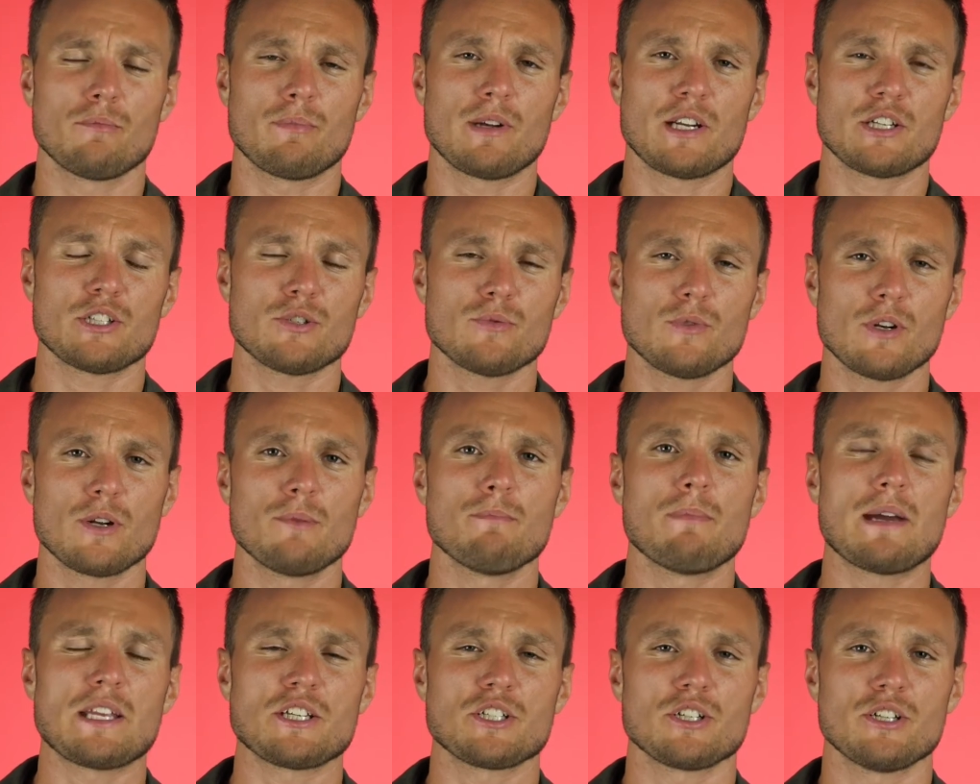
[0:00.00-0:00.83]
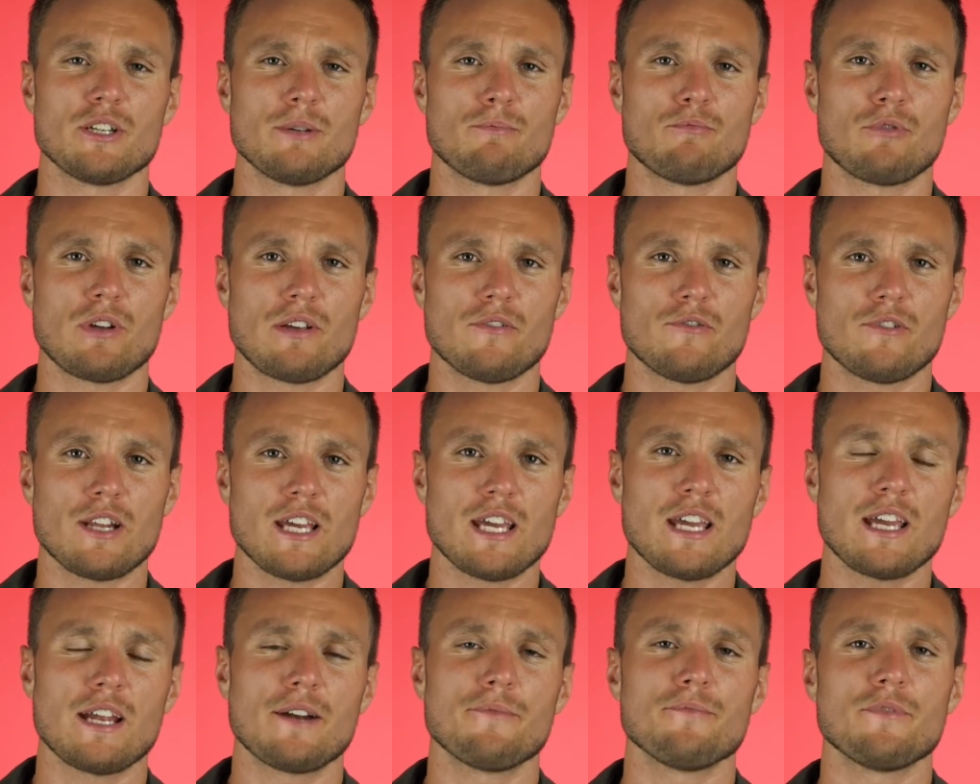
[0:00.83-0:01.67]
but I just want to mention it briefly
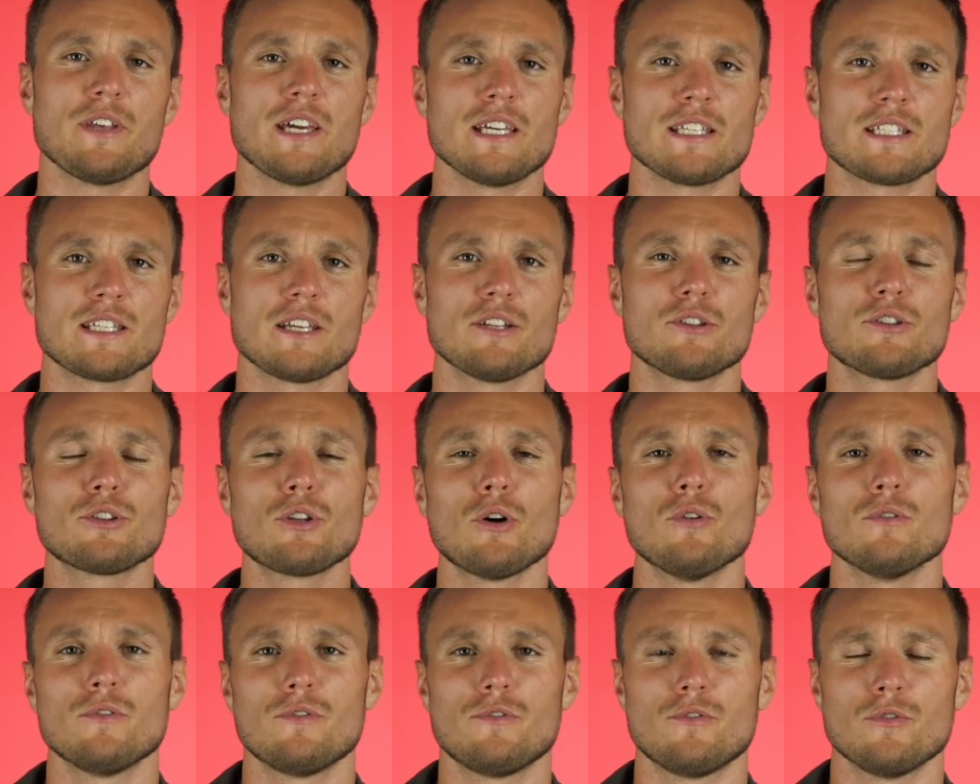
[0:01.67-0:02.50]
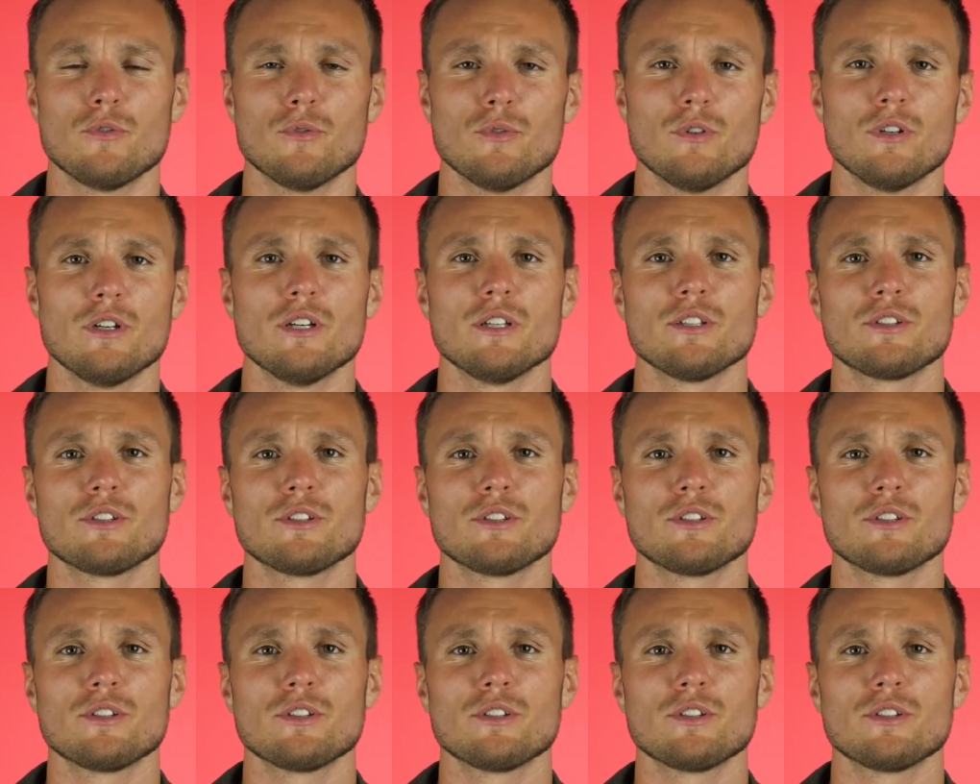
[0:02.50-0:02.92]
here, is tofu.